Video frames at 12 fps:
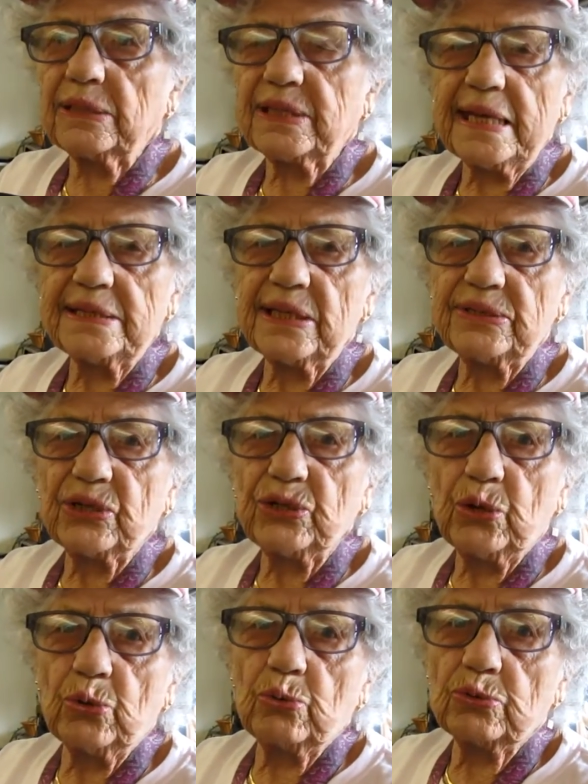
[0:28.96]
It's easy to
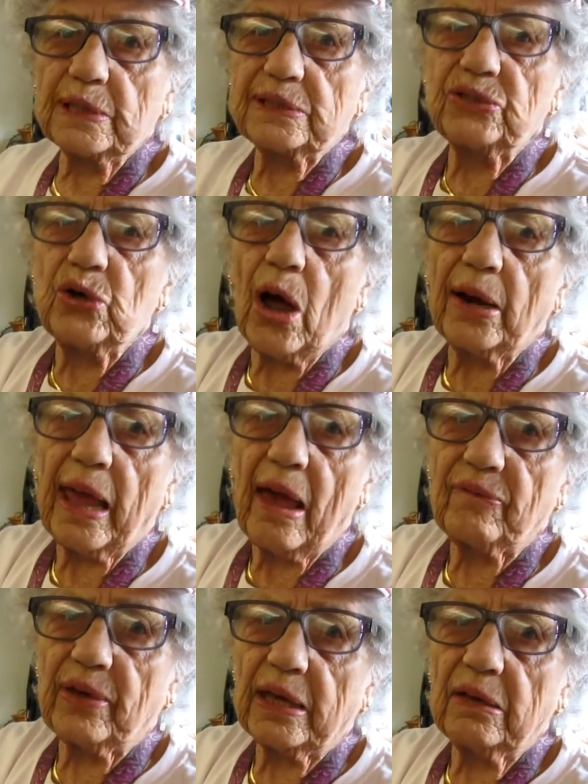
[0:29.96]
use, it's not
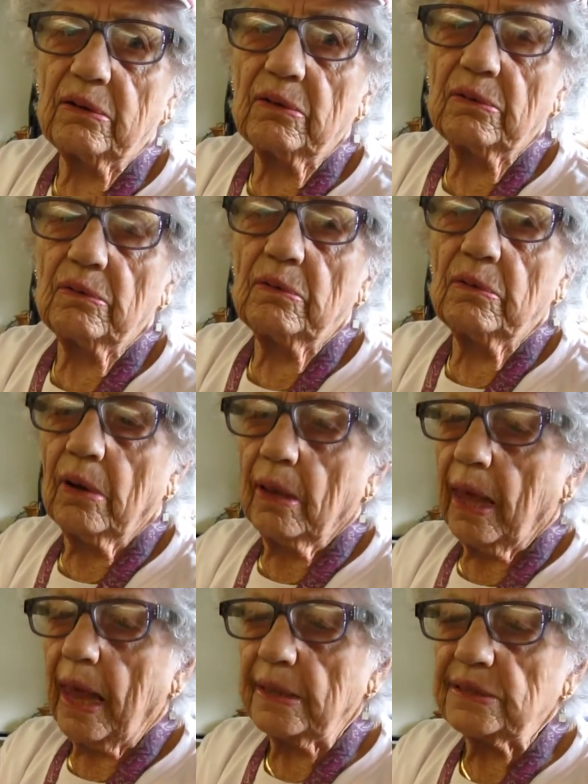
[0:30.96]
heavy
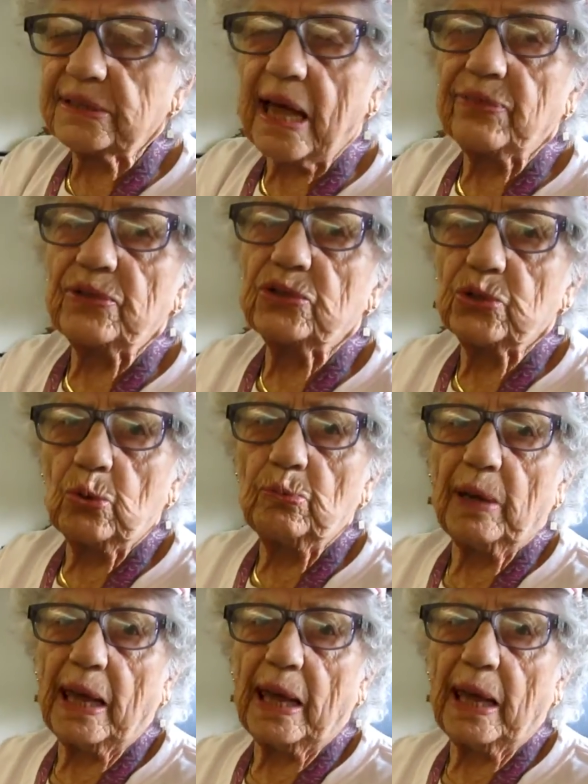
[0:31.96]
and it's got the zoom